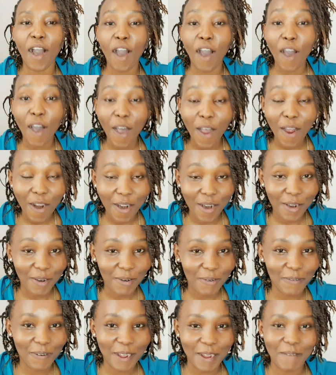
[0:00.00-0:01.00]

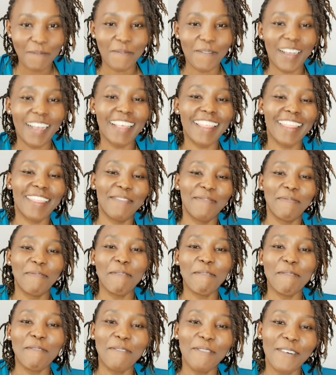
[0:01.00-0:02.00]
Or 1 month
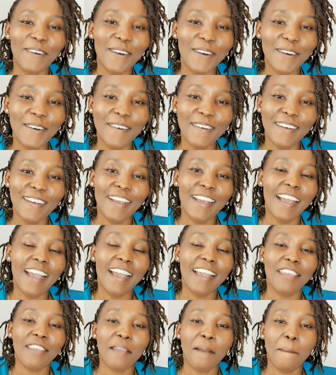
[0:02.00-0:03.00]
before
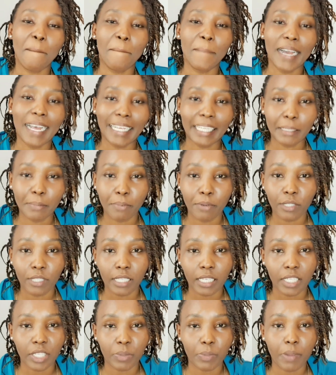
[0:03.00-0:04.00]
your
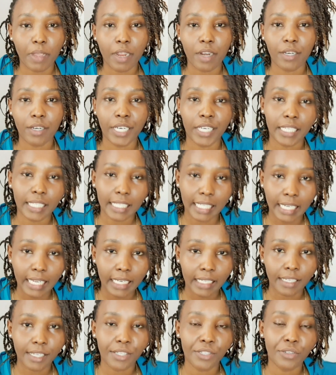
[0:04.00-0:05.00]
passport expiring
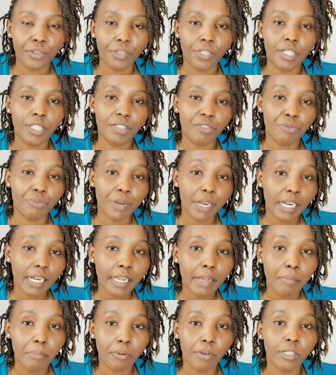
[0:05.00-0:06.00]
date. So it's
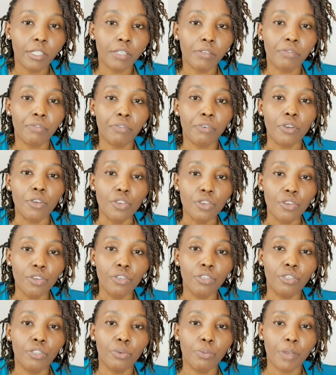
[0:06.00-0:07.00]
really important for
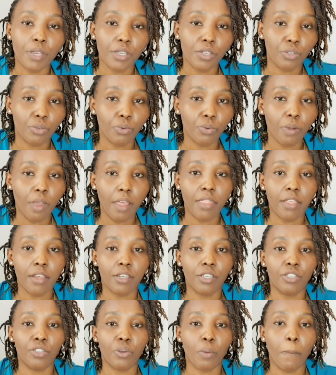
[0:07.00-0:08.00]
you to make sure
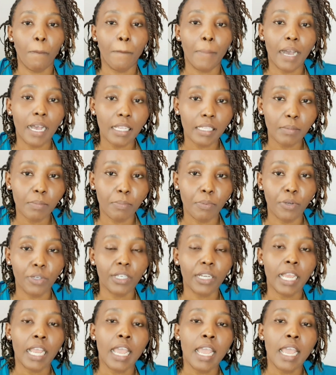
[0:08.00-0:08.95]
that your passport